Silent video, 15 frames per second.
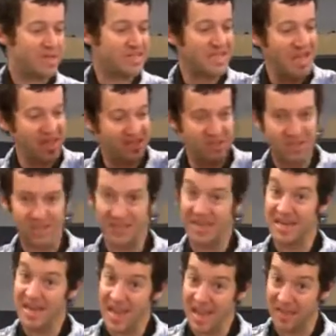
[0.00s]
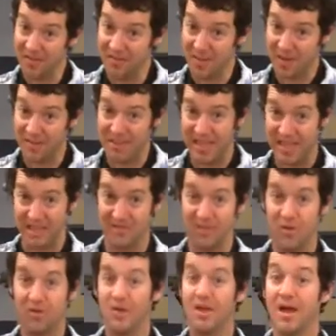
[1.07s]
attached to the neck of my
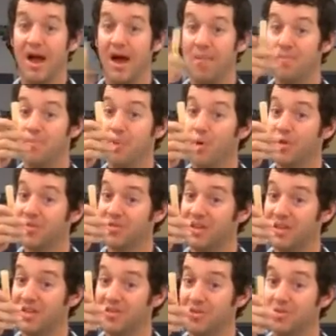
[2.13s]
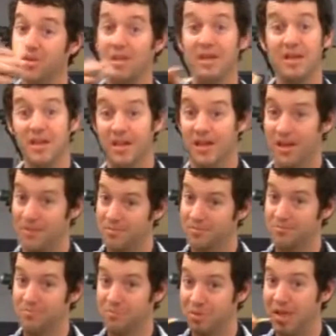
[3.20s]
saxophone. I'm moistening the reed.
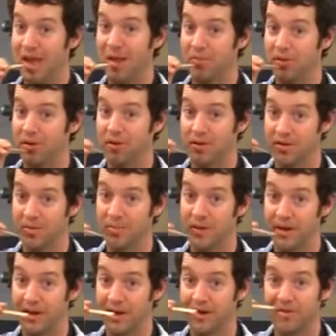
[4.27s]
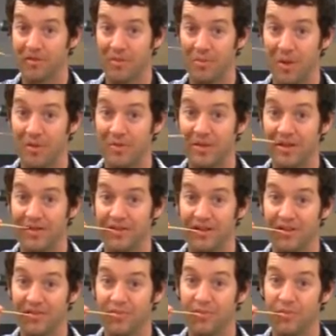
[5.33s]
I'm blabbering a little bit here, so my reed isn't
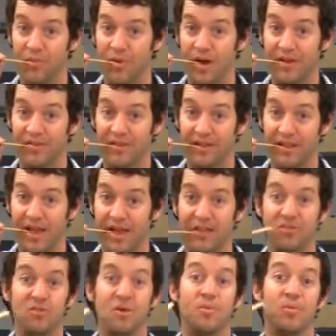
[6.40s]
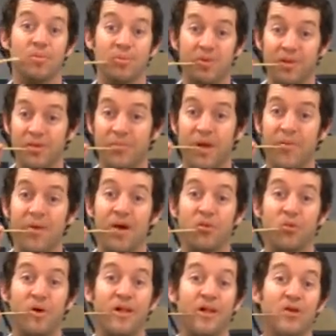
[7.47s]
as wet as I'd like it. So I'm going to put it in my
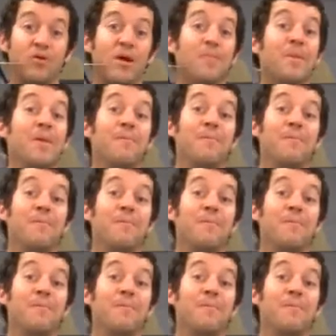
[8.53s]
mouth while I grab my